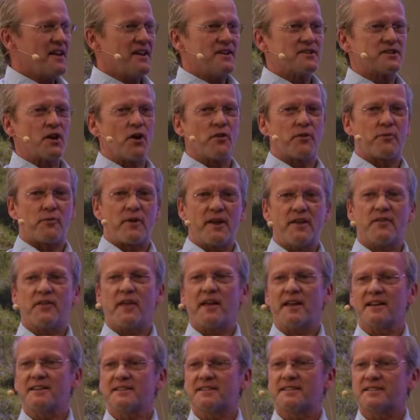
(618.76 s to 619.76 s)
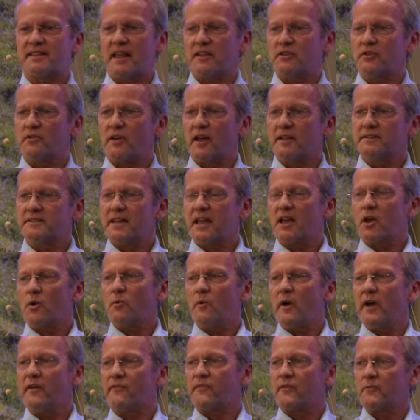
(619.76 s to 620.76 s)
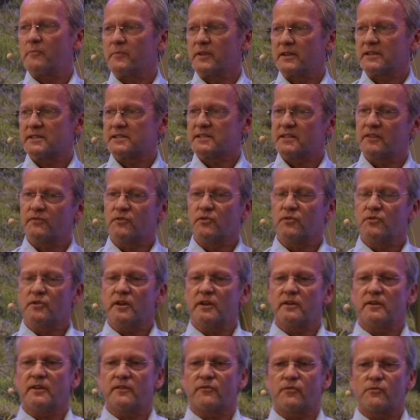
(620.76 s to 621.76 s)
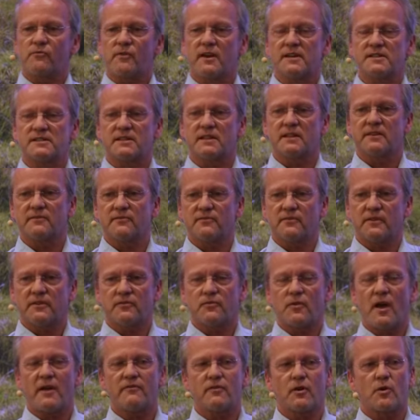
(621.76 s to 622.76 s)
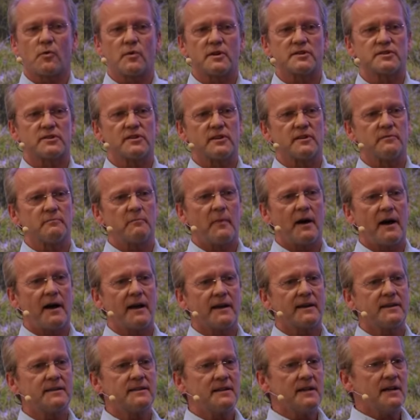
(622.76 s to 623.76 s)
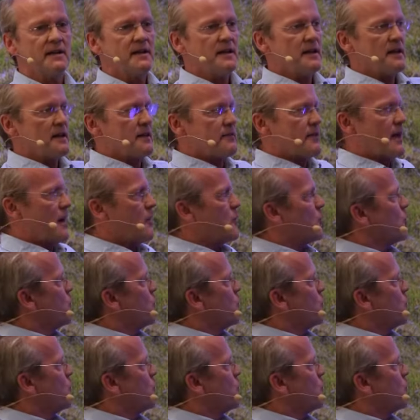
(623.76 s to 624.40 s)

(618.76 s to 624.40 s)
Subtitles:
So 3 things that you can take away from this. If you have a question in mind, that